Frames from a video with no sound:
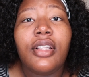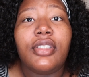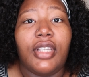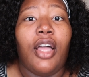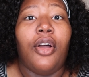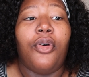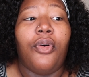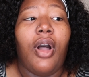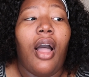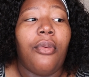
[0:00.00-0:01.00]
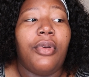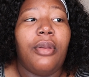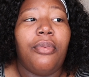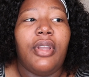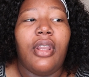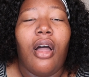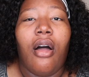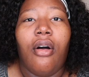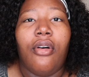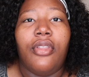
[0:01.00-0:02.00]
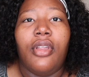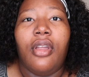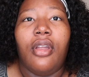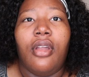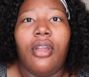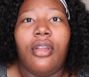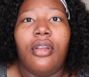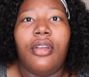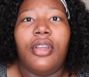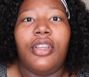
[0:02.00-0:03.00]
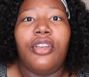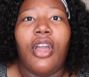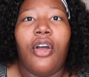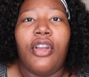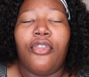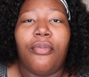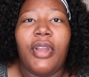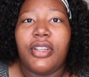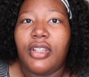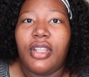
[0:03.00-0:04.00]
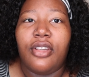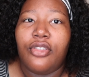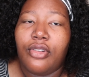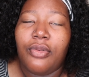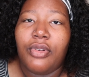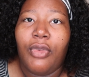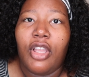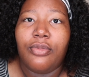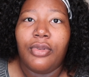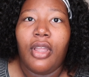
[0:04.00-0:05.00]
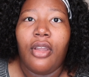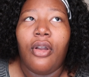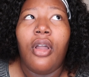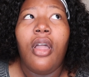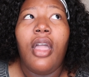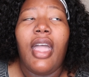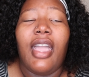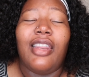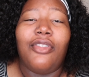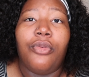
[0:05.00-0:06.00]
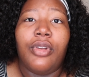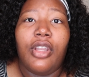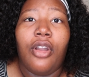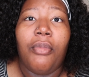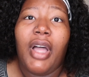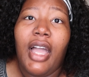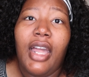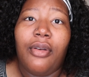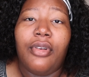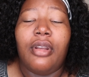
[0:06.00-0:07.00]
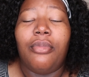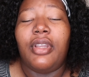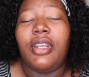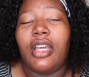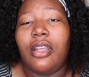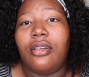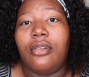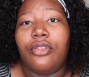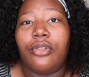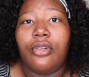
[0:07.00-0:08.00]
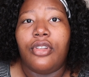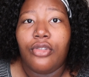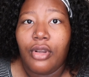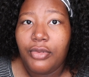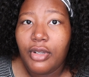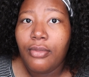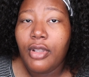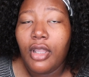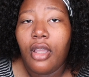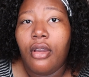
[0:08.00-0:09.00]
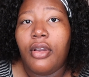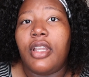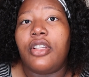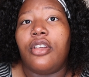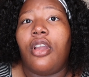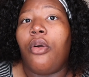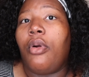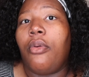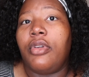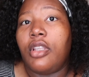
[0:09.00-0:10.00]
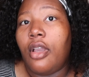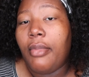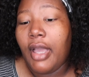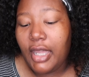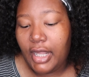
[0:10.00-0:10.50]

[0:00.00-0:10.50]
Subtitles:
So I'm gonna put all the, you know, information in the description box below. And if you want to go buy it, I'm gonna put it down in the description below and show y'all where I want to go buy it